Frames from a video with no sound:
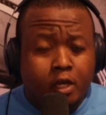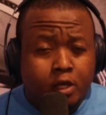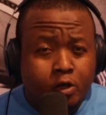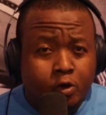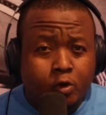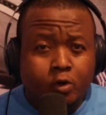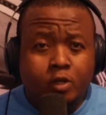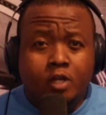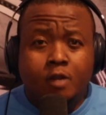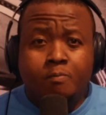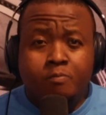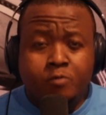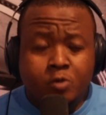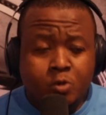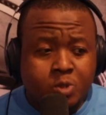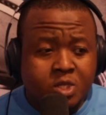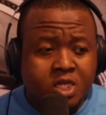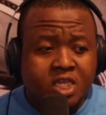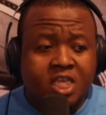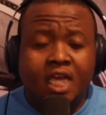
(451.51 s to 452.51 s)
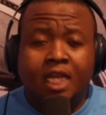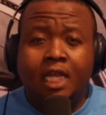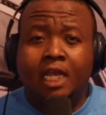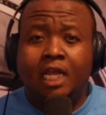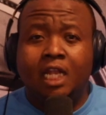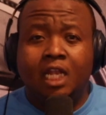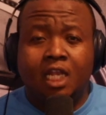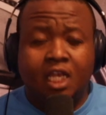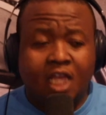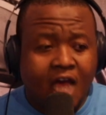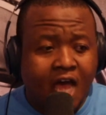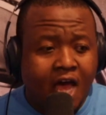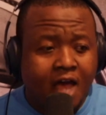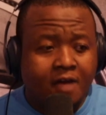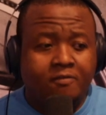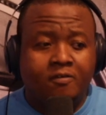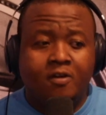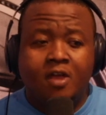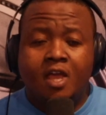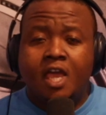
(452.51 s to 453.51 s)
a good music, getting in
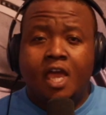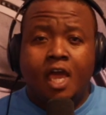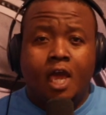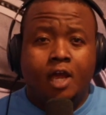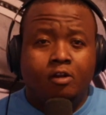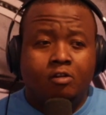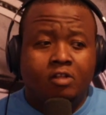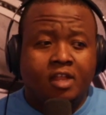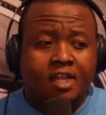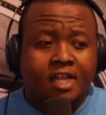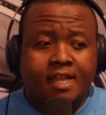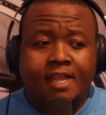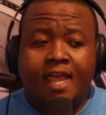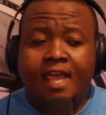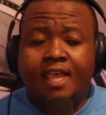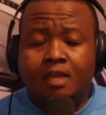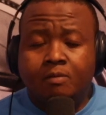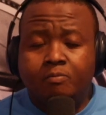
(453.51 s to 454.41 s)
love, and all that.